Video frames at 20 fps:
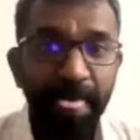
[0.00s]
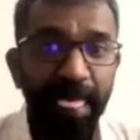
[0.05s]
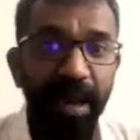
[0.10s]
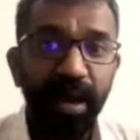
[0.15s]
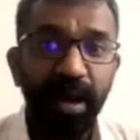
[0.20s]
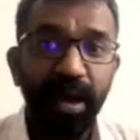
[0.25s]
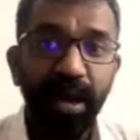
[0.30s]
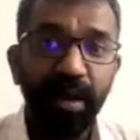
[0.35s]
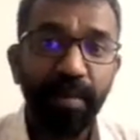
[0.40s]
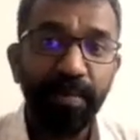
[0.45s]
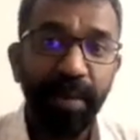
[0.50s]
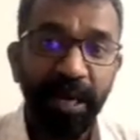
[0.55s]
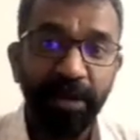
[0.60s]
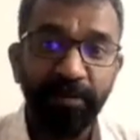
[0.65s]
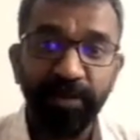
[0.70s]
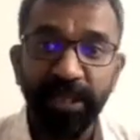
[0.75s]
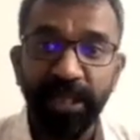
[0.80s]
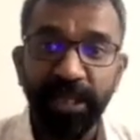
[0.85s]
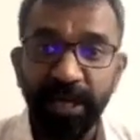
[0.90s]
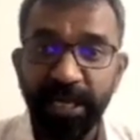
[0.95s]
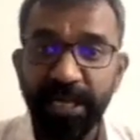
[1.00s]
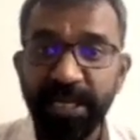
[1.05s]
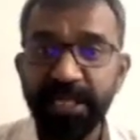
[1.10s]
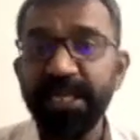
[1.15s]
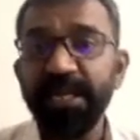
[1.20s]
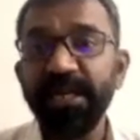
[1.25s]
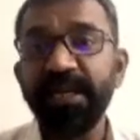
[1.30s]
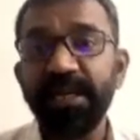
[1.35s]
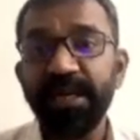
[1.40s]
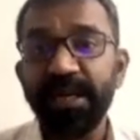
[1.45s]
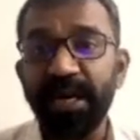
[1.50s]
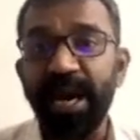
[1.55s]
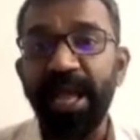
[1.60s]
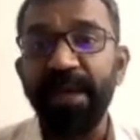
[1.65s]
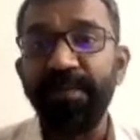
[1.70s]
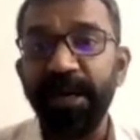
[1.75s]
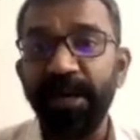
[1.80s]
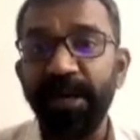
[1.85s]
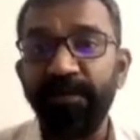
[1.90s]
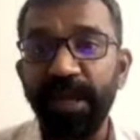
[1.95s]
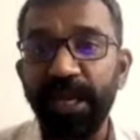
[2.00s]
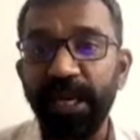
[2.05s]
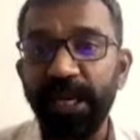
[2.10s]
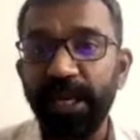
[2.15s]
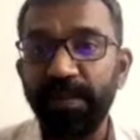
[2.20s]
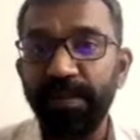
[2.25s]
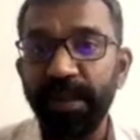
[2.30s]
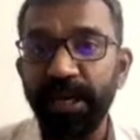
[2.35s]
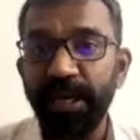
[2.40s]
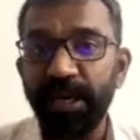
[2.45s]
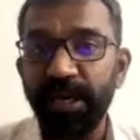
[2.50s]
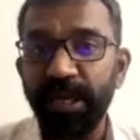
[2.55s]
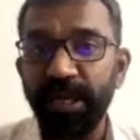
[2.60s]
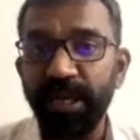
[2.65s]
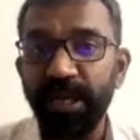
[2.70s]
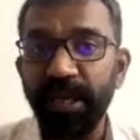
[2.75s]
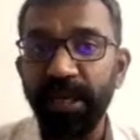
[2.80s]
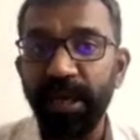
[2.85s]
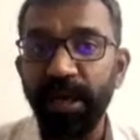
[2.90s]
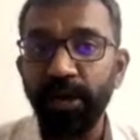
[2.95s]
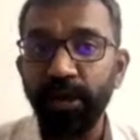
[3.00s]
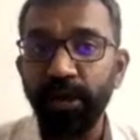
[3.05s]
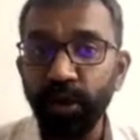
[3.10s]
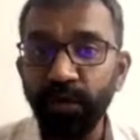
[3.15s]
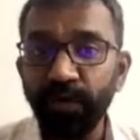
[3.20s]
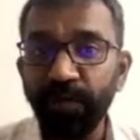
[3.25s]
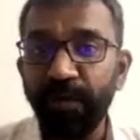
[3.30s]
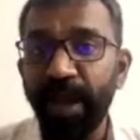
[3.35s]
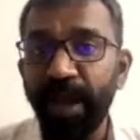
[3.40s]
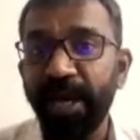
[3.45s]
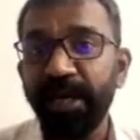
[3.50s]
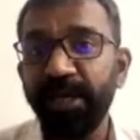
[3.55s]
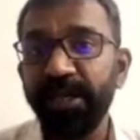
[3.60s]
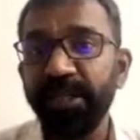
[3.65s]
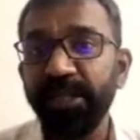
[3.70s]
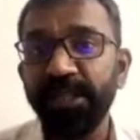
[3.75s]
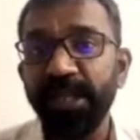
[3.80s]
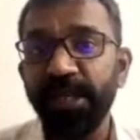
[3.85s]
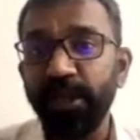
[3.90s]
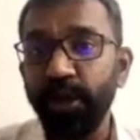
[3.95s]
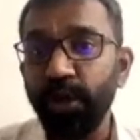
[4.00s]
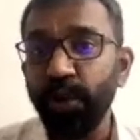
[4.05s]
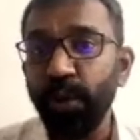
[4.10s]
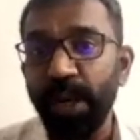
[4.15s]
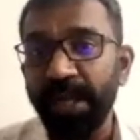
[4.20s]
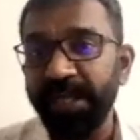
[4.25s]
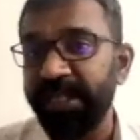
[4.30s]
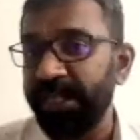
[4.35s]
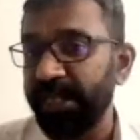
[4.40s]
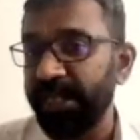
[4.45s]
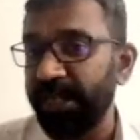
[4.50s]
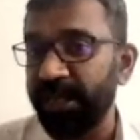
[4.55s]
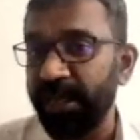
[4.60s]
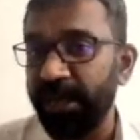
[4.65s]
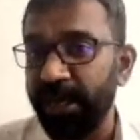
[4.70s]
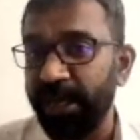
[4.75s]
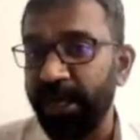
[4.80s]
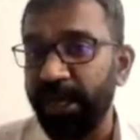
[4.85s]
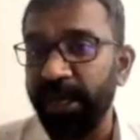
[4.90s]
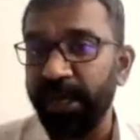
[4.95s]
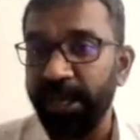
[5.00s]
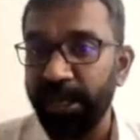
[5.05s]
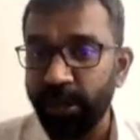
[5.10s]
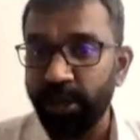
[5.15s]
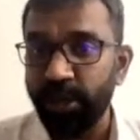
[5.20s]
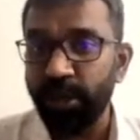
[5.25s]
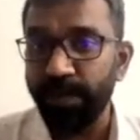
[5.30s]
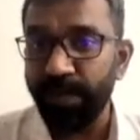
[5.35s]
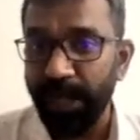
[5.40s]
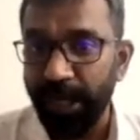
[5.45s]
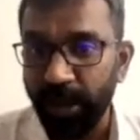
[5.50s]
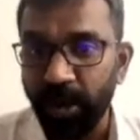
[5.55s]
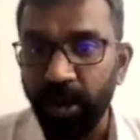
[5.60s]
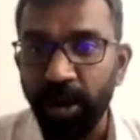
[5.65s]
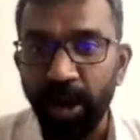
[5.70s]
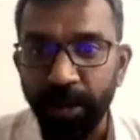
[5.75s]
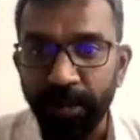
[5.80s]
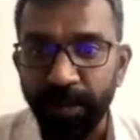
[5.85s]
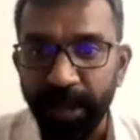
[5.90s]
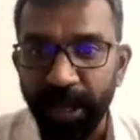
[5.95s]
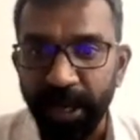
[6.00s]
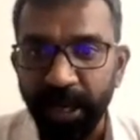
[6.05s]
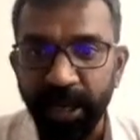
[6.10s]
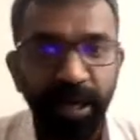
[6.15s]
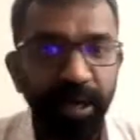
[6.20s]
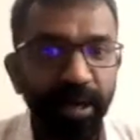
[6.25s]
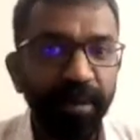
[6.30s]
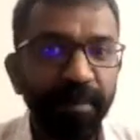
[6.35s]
But with the recent climate variability, new factors and new uncertainty needs to be incorporated.